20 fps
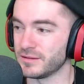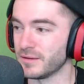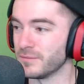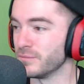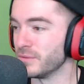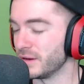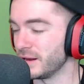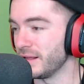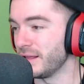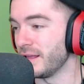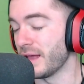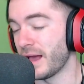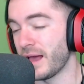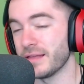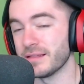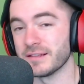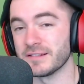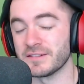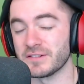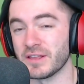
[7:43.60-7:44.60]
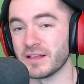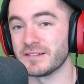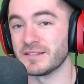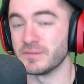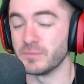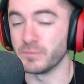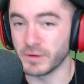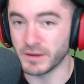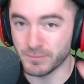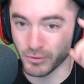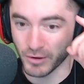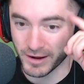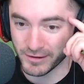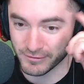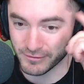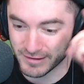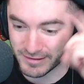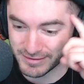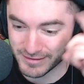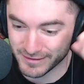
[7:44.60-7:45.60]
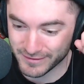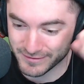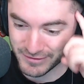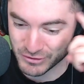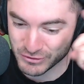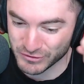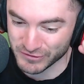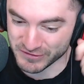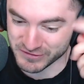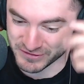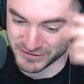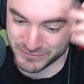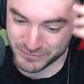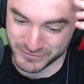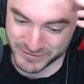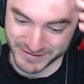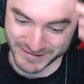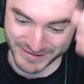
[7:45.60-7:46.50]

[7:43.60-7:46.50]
at them. But yeah, that's big brain right there, dude. Just